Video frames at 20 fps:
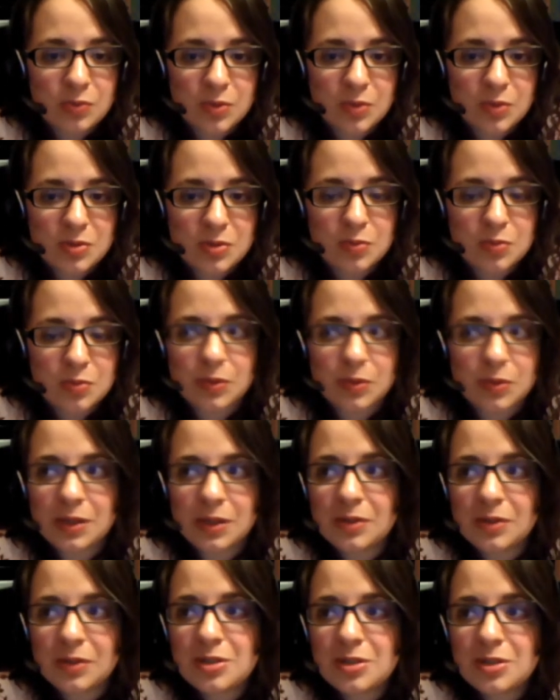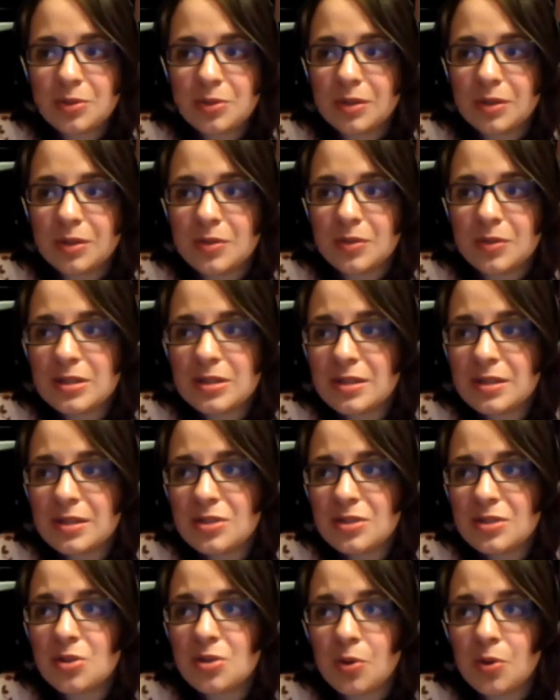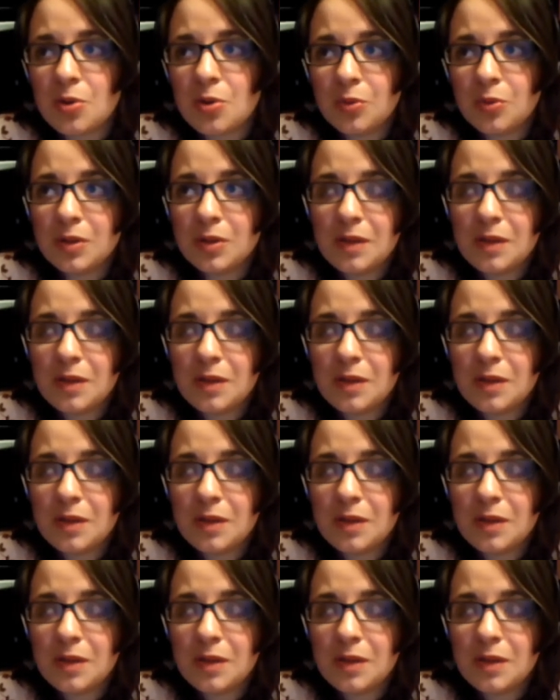was really good too, and it was just so